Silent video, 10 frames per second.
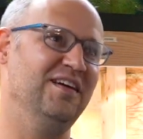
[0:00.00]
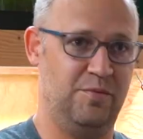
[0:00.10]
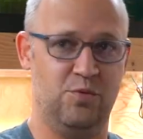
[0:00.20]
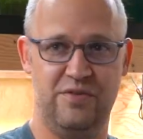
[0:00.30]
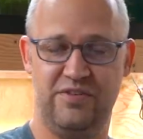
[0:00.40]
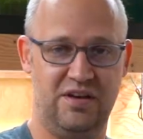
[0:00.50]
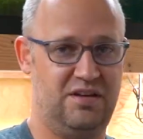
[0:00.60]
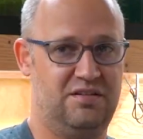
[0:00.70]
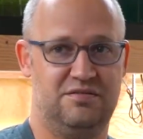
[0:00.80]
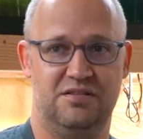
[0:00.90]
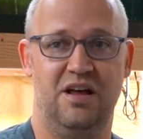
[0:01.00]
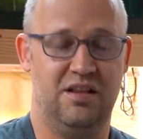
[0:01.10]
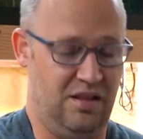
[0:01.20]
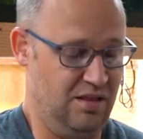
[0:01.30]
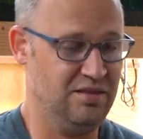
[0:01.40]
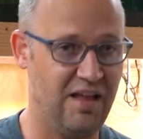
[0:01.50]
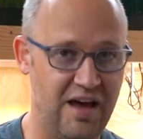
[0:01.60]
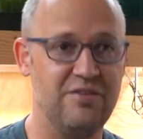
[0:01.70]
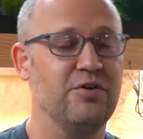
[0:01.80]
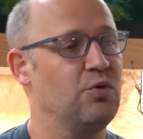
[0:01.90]
I mean, we've got a
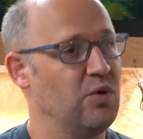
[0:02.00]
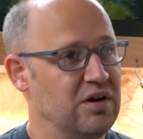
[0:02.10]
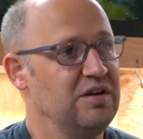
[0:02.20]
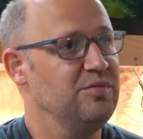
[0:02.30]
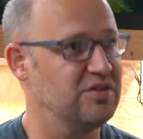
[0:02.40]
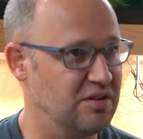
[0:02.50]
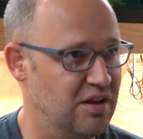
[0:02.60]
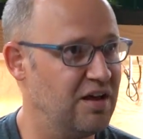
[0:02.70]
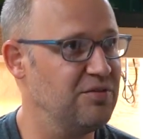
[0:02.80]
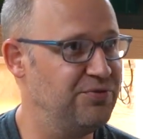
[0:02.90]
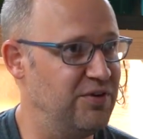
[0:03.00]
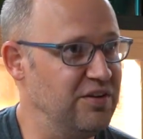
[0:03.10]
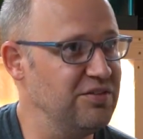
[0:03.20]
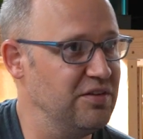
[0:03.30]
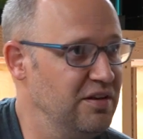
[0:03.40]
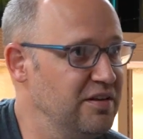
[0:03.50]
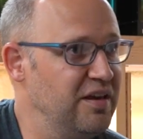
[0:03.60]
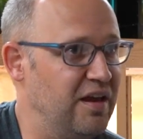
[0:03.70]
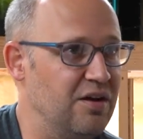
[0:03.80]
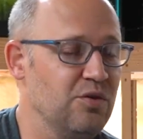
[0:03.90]
lot of aquariums and a lot of fish that need
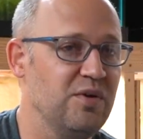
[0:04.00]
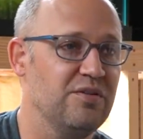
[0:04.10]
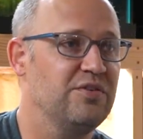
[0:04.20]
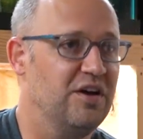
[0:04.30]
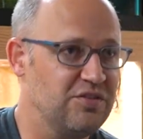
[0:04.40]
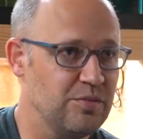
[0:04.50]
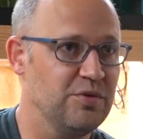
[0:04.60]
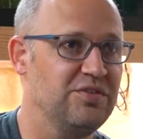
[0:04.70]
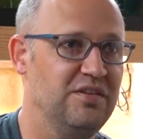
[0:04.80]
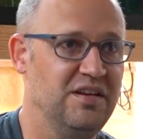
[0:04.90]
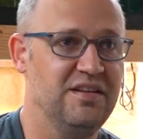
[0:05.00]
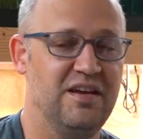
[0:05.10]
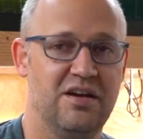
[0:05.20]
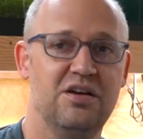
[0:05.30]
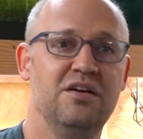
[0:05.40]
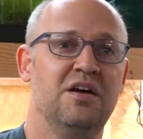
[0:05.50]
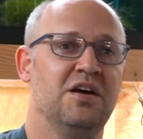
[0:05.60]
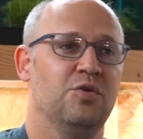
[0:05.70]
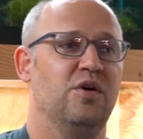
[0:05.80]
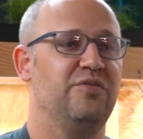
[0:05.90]
care. We have customers that need care.
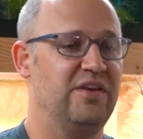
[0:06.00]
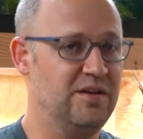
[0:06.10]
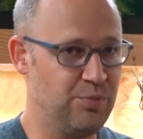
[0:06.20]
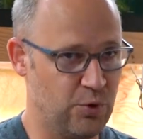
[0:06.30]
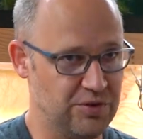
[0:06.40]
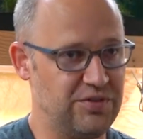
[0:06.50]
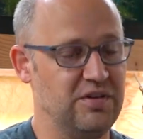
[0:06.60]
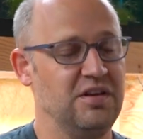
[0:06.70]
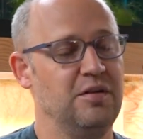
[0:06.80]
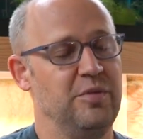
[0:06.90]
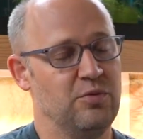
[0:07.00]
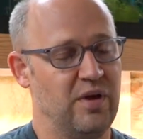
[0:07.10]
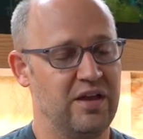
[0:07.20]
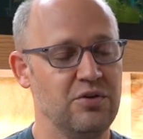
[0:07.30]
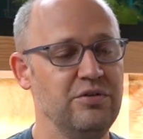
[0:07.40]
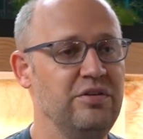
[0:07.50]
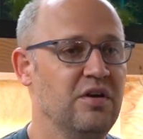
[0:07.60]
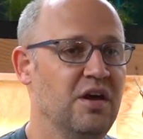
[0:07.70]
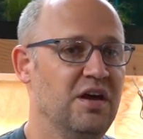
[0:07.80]
We have imports that need to be wrangled.